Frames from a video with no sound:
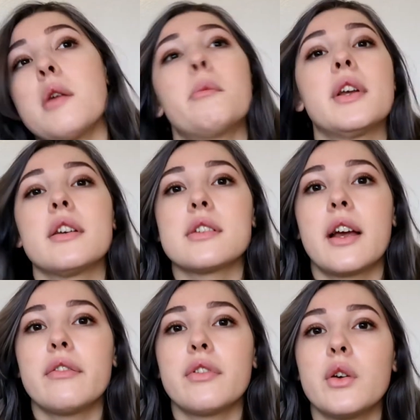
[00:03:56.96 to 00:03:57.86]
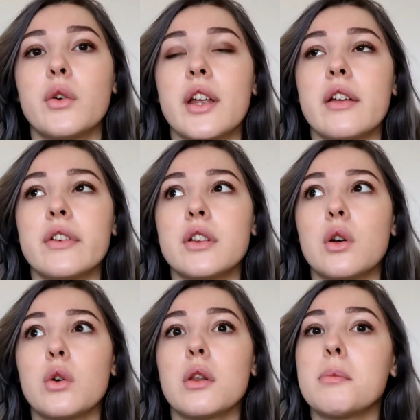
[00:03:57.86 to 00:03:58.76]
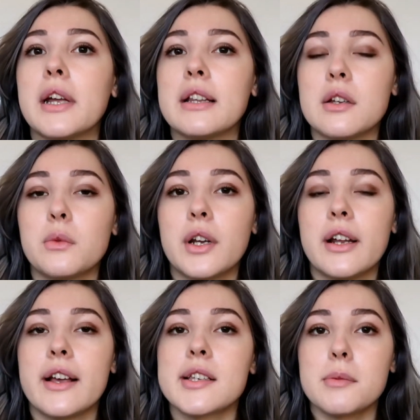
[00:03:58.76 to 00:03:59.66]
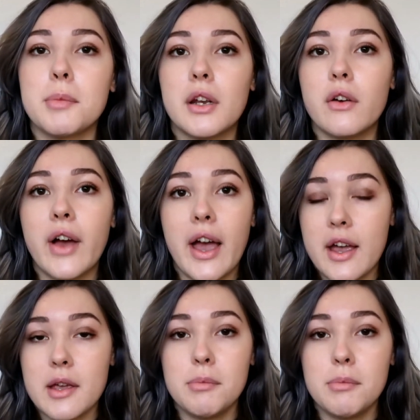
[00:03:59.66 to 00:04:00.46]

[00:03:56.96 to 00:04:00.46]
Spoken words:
because I feel even though the Benton one has a bit of a high